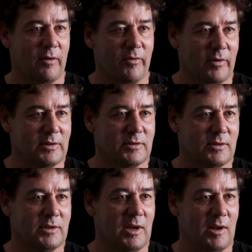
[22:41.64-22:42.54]
for
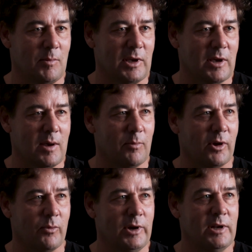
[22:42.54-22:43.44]
instance, getting them in camp
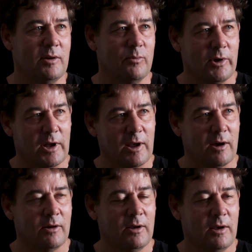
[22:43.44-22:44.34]
like we did, and we had
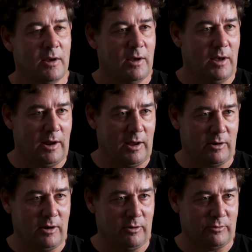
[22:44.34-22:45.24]
our
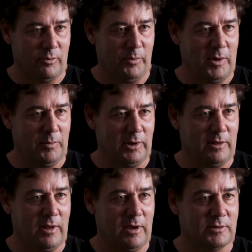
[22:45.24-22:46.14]
cultural people
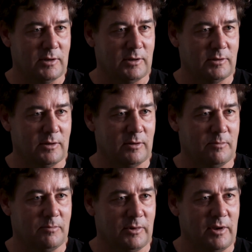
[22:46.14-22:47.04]
in there to
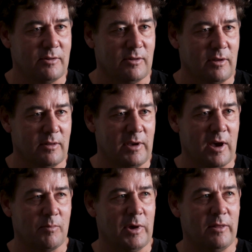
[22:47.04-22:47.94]
teach the
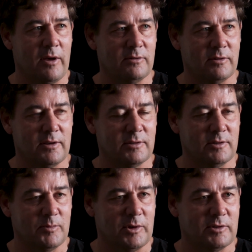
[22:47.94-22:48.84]
young men those
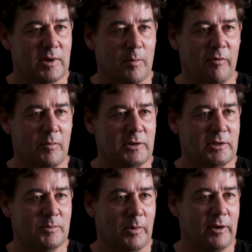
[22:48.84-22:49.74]
lessons, because some of them are
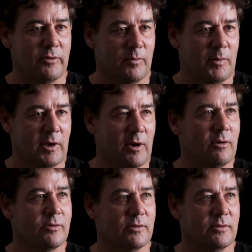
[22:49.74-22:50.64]
displaced from their
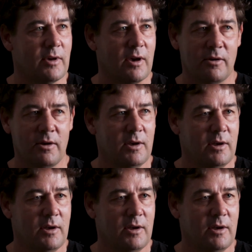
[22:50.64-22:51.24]
culture. So